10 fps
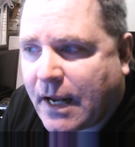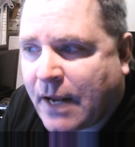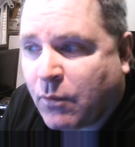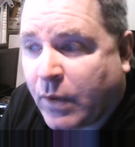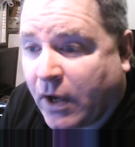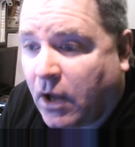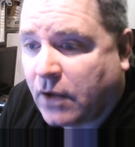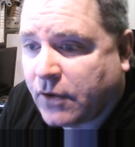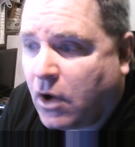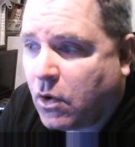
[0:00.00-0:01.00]
And we
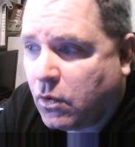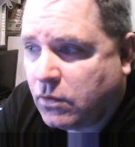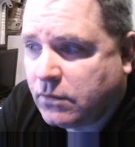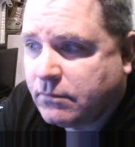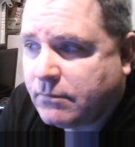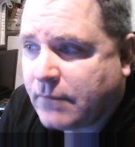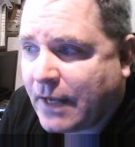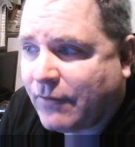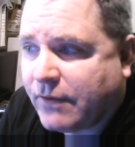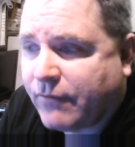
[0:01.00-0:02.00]
all know
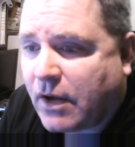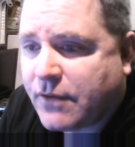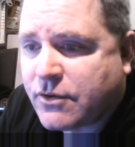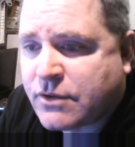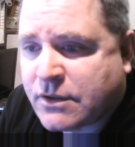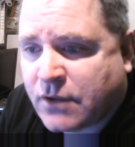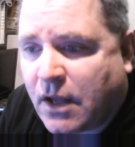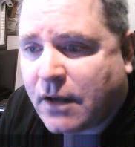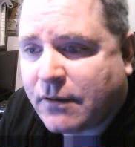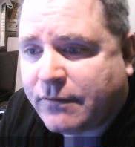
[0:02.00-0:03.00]
Heavenly Father's is
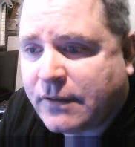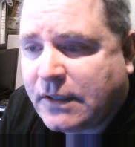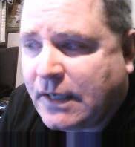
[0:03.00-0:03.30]
love